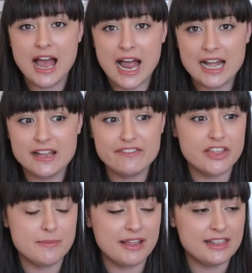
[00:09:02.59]
I love
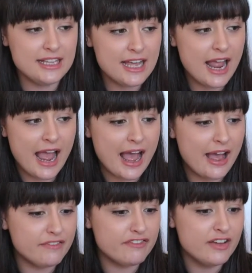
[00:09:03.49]
them. I think I
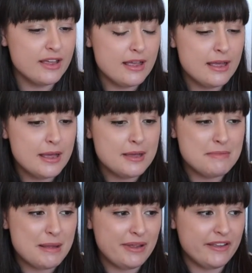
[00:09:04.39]
have
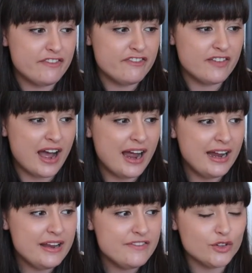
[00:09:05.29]
maybe
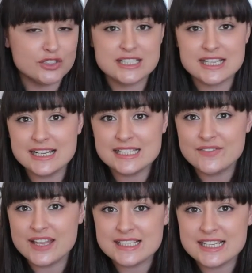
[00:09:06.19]
five or six
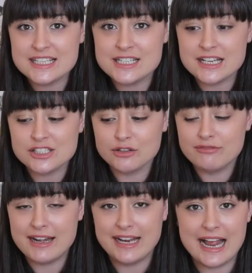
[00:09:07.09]
of their t-shirts
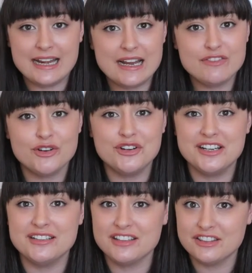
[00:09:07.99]
already and I've
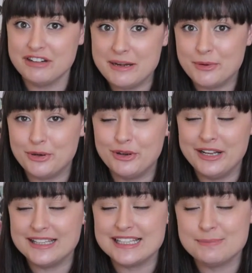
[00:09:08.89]
ordered three more
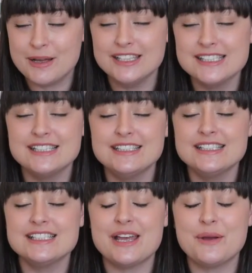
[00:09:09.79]
in this
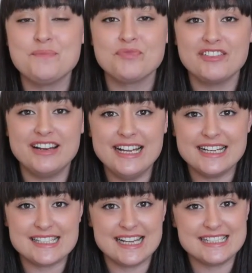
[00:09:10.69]
parcel so really
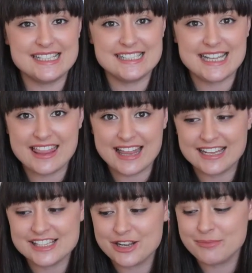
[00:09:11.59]
excited to get
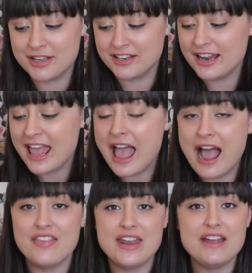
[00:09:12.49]
that open
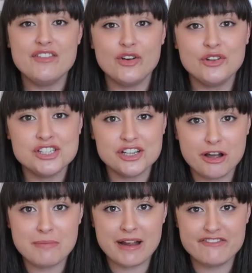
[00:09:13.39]
and then I've also
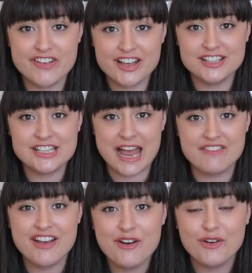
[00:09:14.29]
got my first
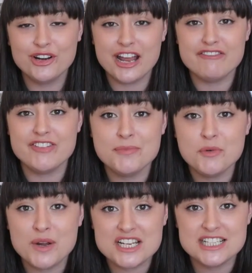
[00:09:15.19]
ever order from
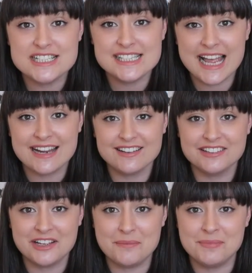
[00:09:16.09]
the Wishes
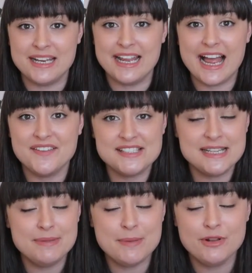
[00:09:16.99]
Candle Company I've
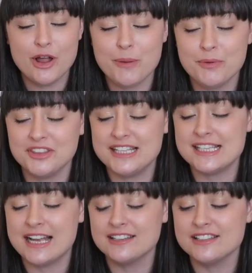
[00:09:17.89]
seen people open these
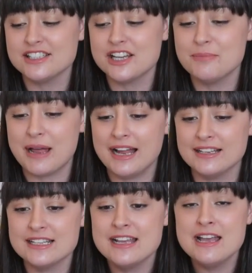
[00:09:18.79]
candles up
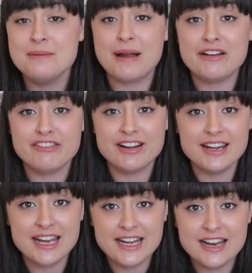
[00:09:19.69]
and my
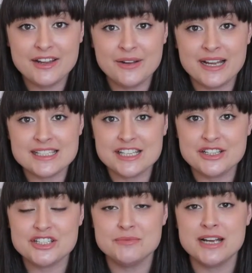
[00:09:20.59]
friend Nina who has a
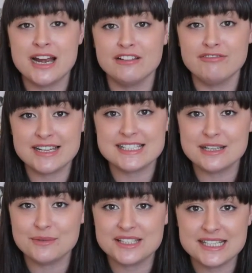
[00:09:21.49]
YouTube channel
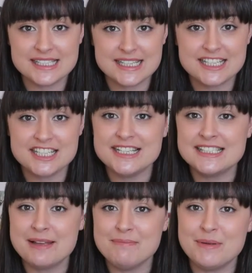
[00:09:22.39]
Wrestling with Disney she
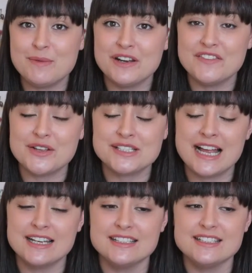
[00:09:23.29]
sent me one of those
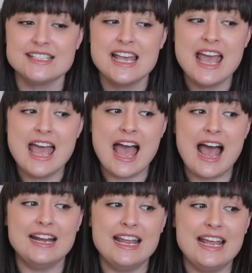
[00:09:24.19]
candles
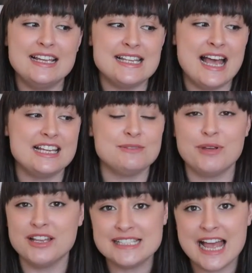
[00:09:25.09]
and it has
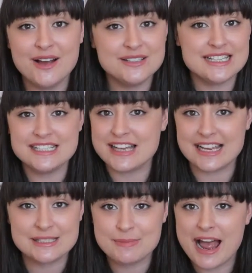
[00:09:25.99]
burnt out it's
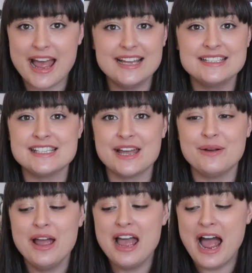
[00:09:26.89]
expired
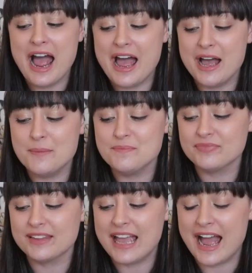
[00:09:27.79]
so
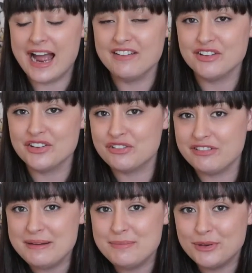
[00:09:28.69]
um, yeah I've got
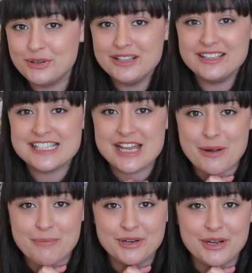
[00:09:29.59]
three more to
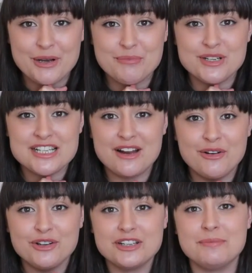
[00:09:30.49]
open up which I
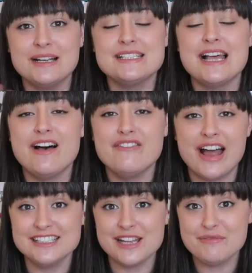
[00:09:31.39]
ordered myself
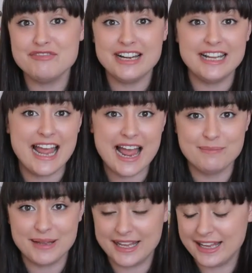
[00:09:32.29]
and so I'm really
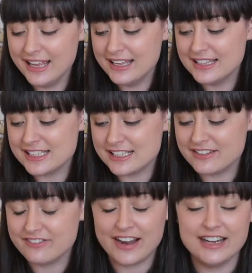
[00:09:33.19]
happy
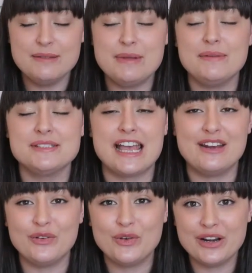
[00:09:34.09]
to finally be able to get
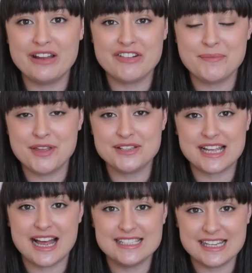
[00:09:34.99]
an order from this those
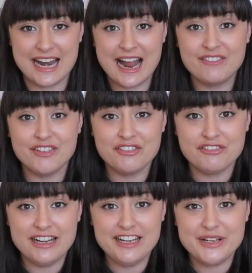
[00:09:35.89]
guys and I've got
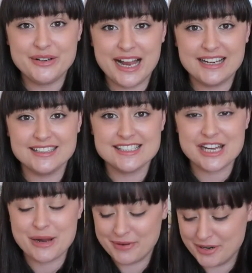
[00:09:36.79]
three new candles
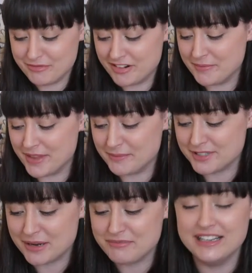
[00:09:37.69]
to open up from them
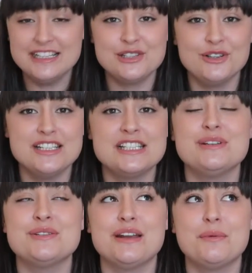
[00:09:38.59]
so I'm really torn as to
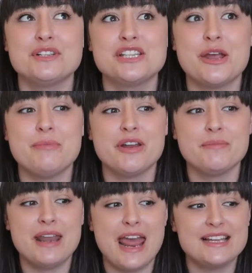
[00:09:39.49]
which one I want to open
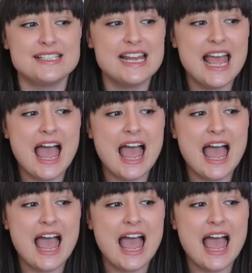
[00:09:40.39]
up next.